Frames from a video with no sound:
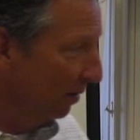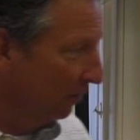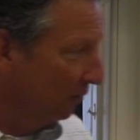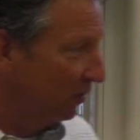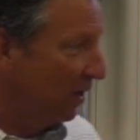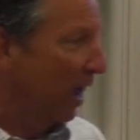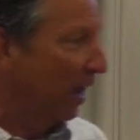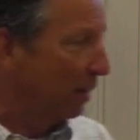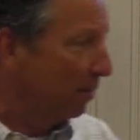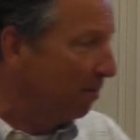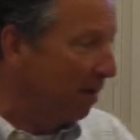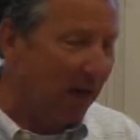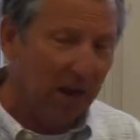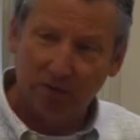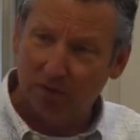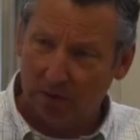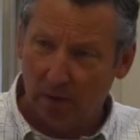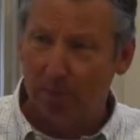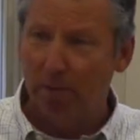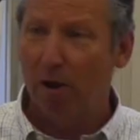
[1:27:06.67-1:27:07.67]
Second
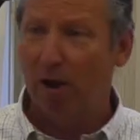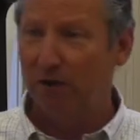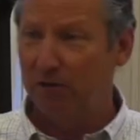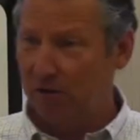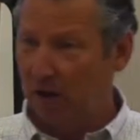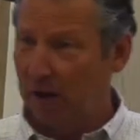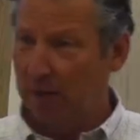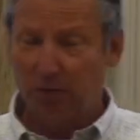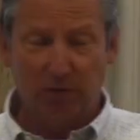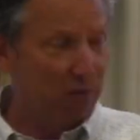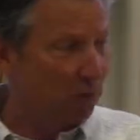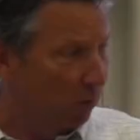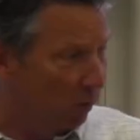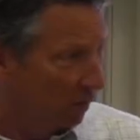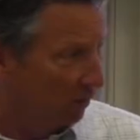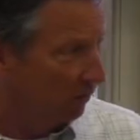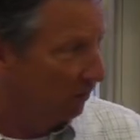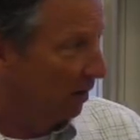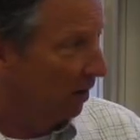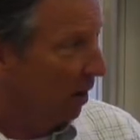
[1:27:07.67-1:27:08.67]
best, LeBron James, of
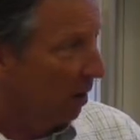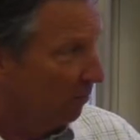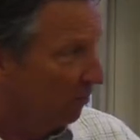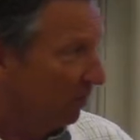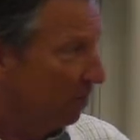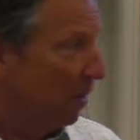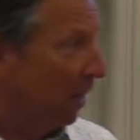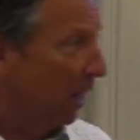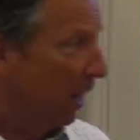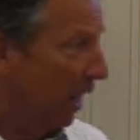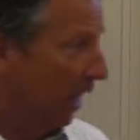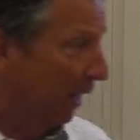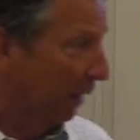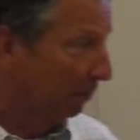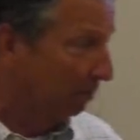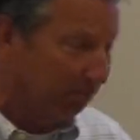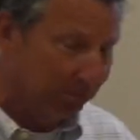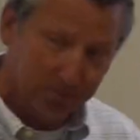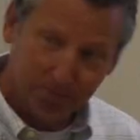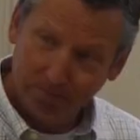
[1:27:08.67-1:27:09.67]
course, and I'm from LA.
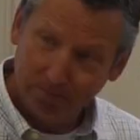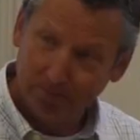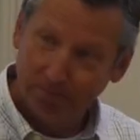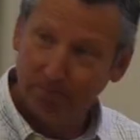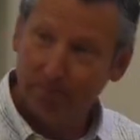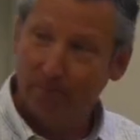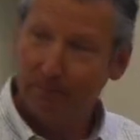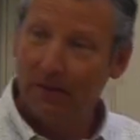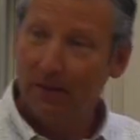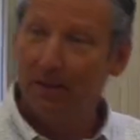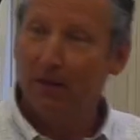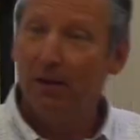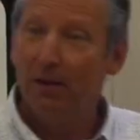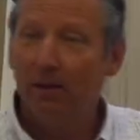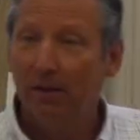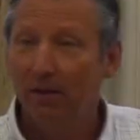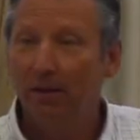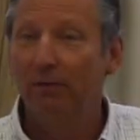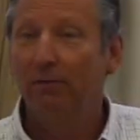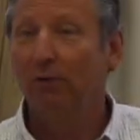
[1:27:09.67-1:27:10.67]

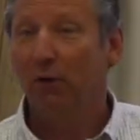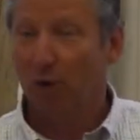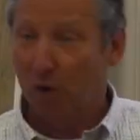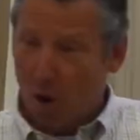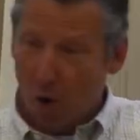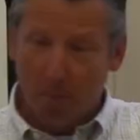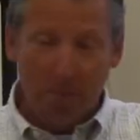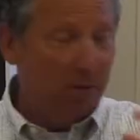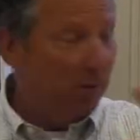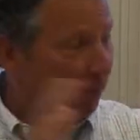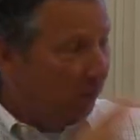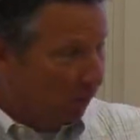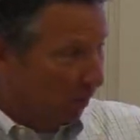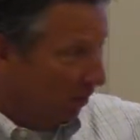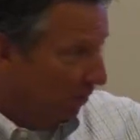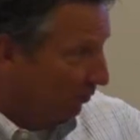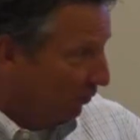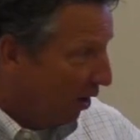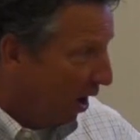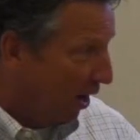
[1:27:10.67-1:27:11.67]
So, Kobe, we
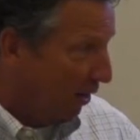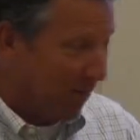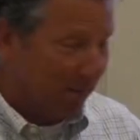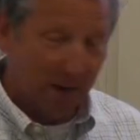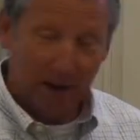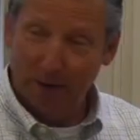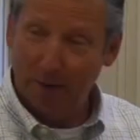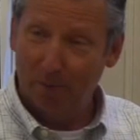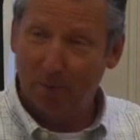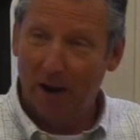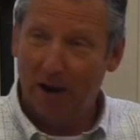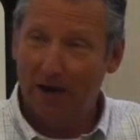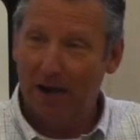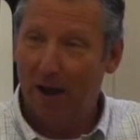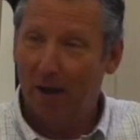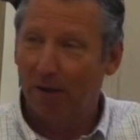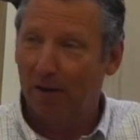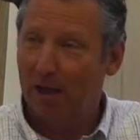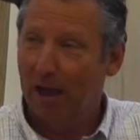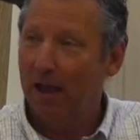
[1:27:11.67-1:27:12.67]
won't even talk about him right
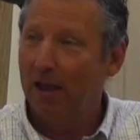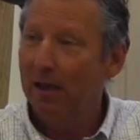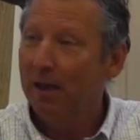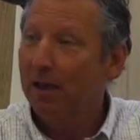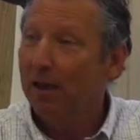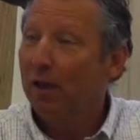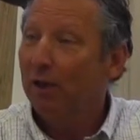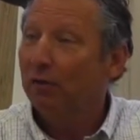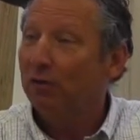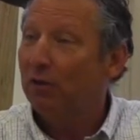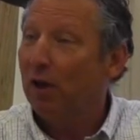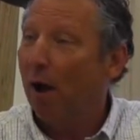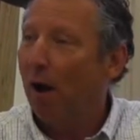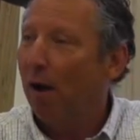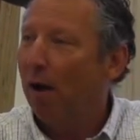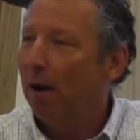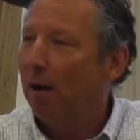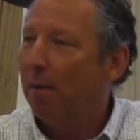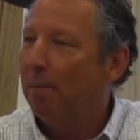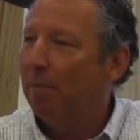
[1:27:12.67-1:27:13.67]
now, okay?
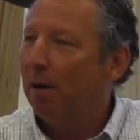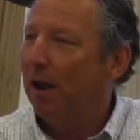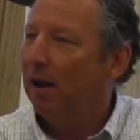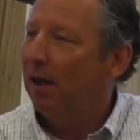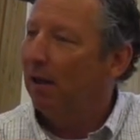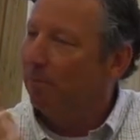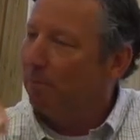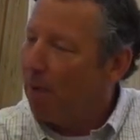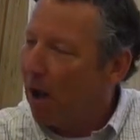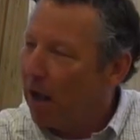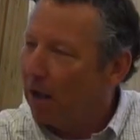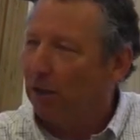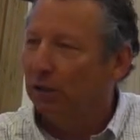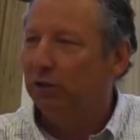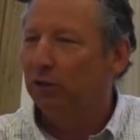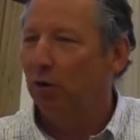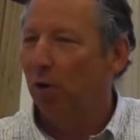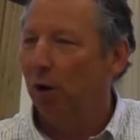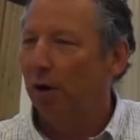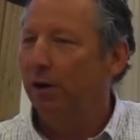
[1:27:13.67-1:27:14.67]
So, but if Michael
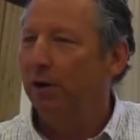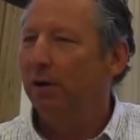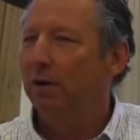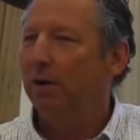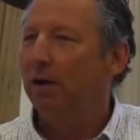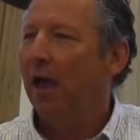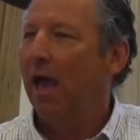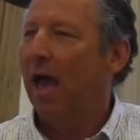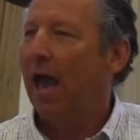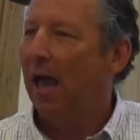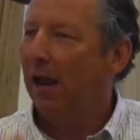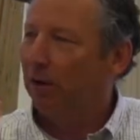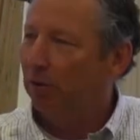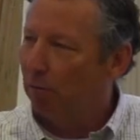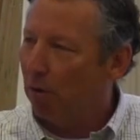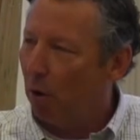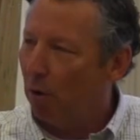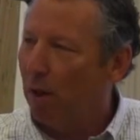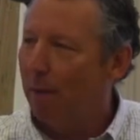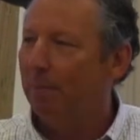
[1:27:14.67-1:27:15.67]
Jordan had
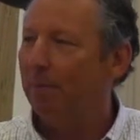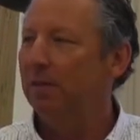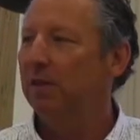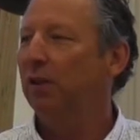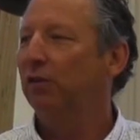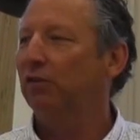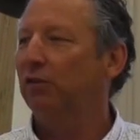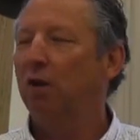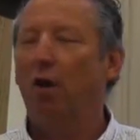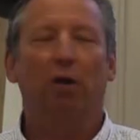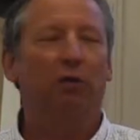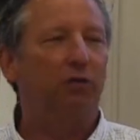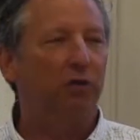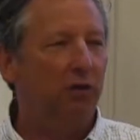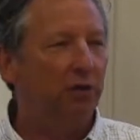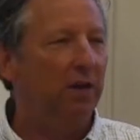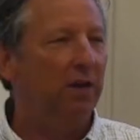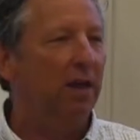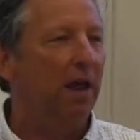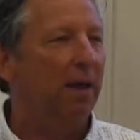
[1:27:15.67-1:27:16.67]
grown up in this
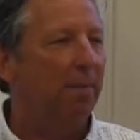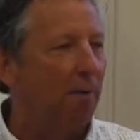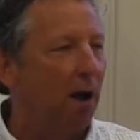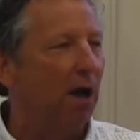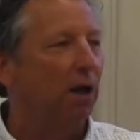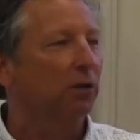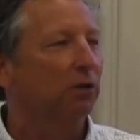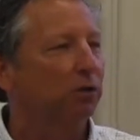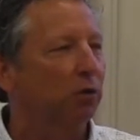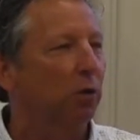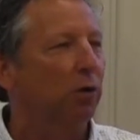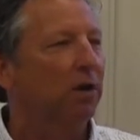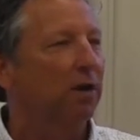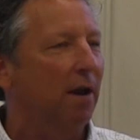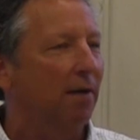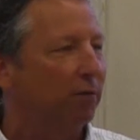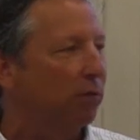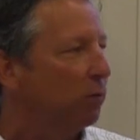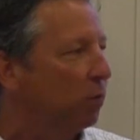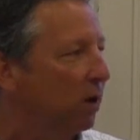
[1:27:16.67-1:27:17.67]
culture today, Michael Jordan
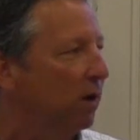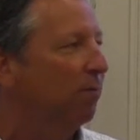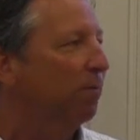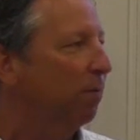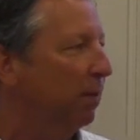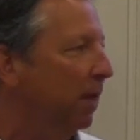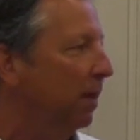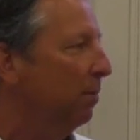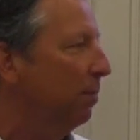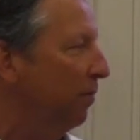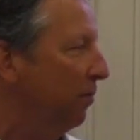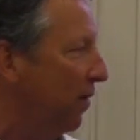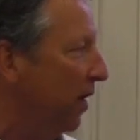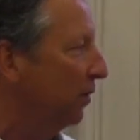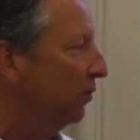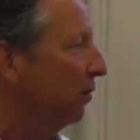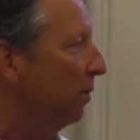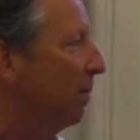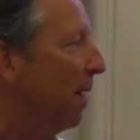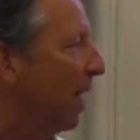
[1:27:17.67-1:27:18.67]
never would have played
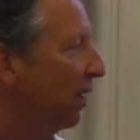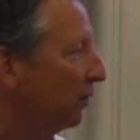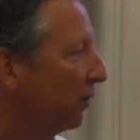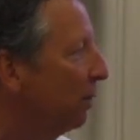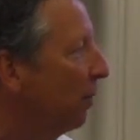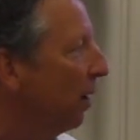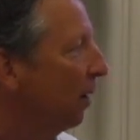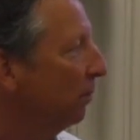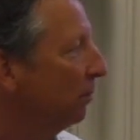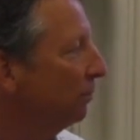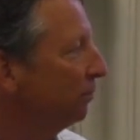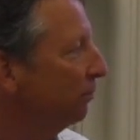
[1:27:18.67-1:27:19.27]
professional basketball.